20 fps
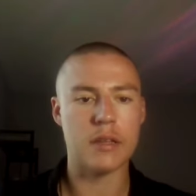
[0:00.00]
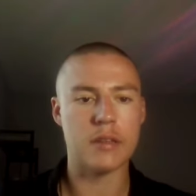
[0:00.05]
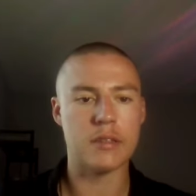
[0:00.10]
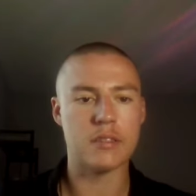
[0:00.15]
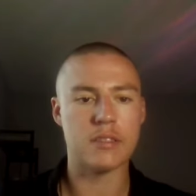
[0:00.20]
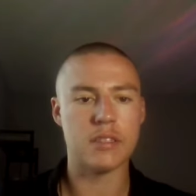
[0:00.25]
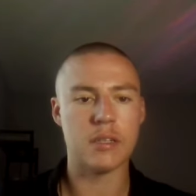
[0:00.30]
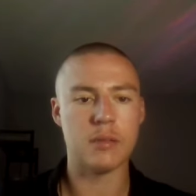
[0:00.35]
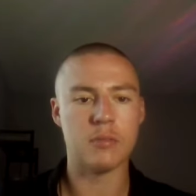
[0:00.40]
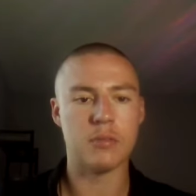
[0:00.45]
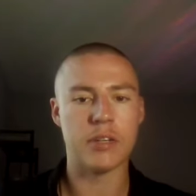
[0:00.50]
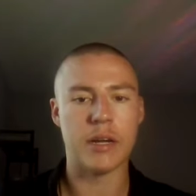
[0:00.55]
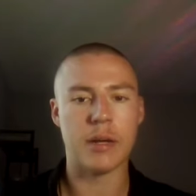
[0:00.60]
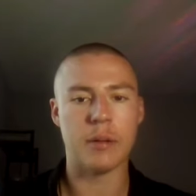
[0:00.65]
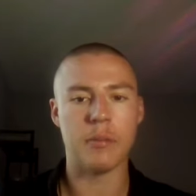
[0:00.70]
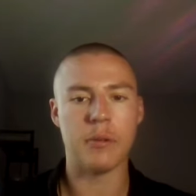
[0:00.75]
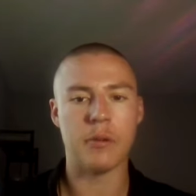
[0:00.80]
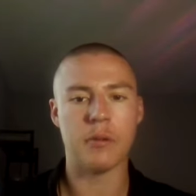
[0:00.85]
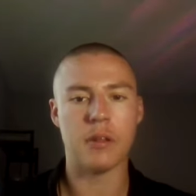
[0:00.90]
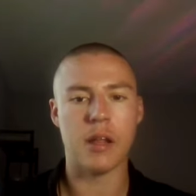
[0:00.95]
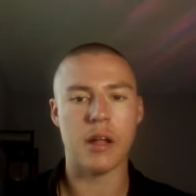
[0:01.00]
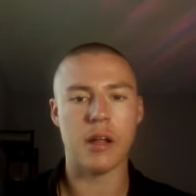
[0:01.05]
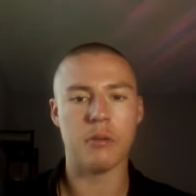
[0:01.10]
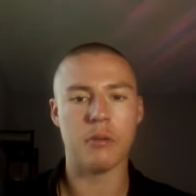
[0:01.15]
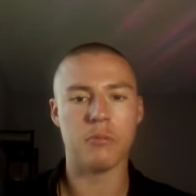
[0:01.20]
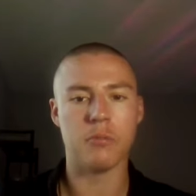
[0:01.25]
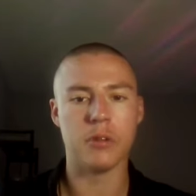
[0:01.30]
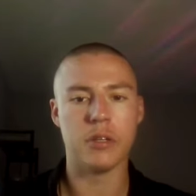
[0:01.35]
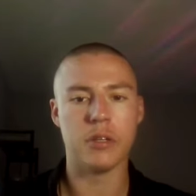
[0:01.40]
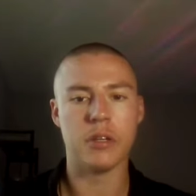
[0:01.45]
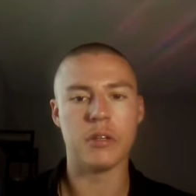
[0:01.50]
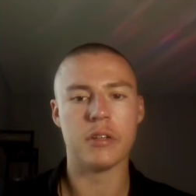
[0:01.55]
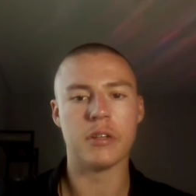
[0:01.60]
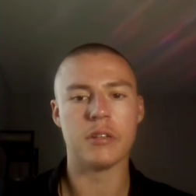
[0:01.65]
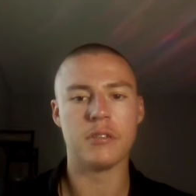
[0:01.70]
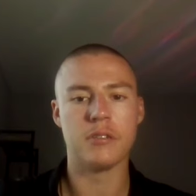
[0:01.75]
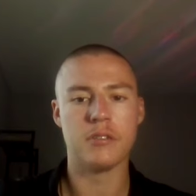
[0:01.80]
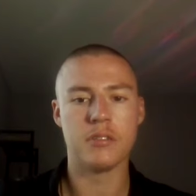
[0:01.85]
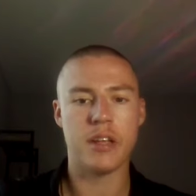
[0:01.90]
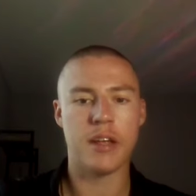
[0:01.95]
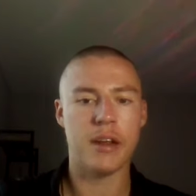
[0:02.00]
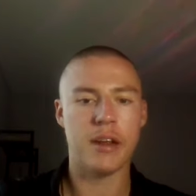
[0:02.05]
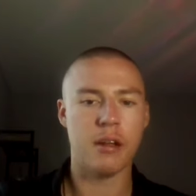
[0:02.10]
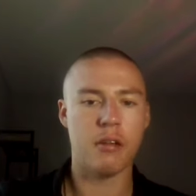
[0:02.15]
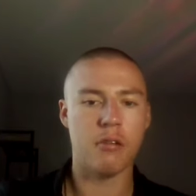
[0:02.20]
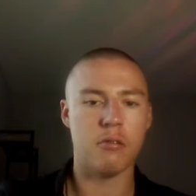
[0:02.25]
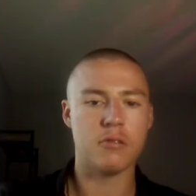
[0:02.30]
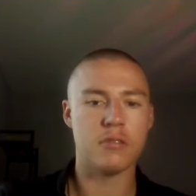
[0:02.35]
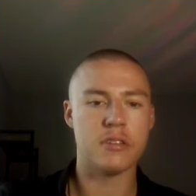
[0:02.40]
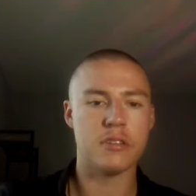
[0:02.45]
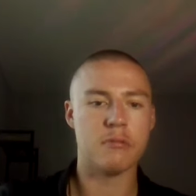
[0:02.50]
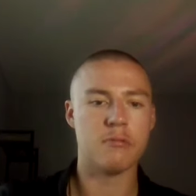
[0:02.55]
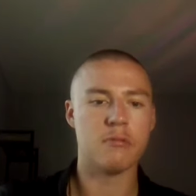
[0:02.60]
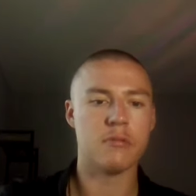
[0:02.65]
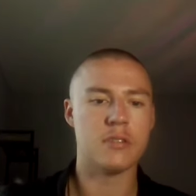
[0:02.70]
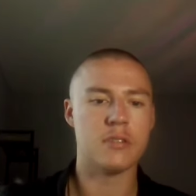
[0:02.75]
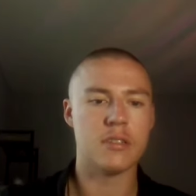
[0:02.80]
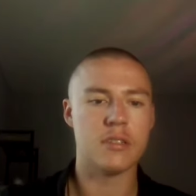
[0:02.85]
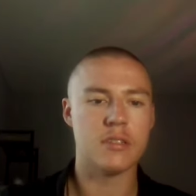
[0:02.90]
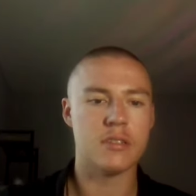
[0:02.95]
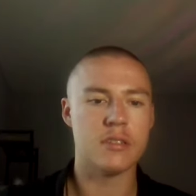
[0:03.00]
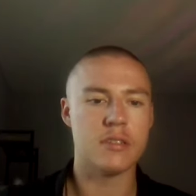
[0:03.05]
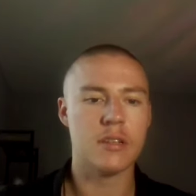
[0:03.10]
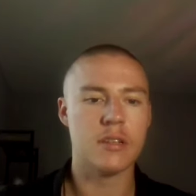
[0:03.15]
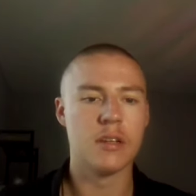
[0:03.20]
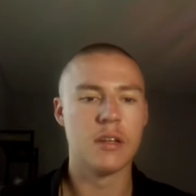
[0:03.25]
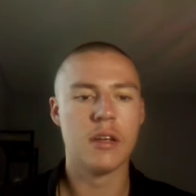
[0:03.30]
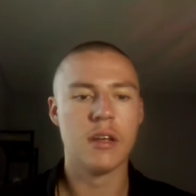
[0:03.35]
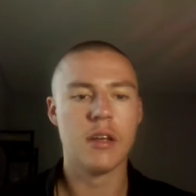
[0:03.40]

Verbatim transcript: at the same time, there are a lot of really good standout sequences.